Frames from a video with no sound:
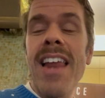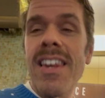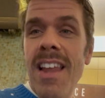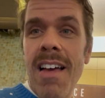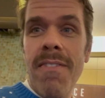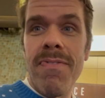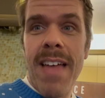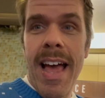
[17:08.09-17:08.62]

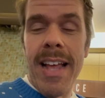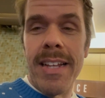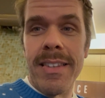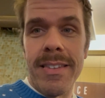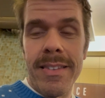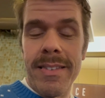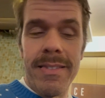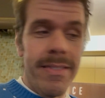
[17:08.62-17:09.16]
love that
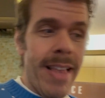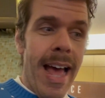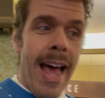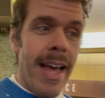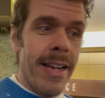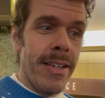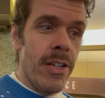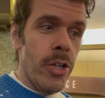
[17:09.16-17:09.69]

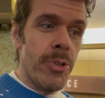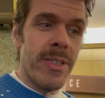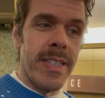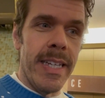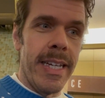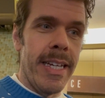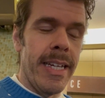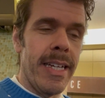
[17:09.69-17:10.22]

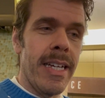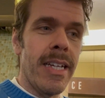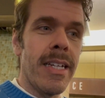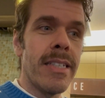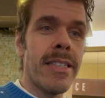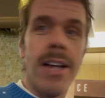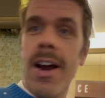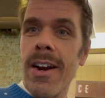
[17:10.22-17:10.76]
Lucy
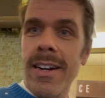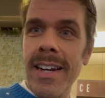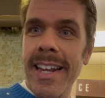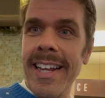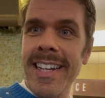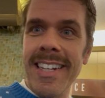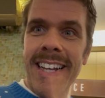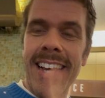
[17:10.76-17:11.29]

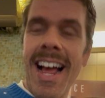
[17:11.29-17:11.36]
Darling.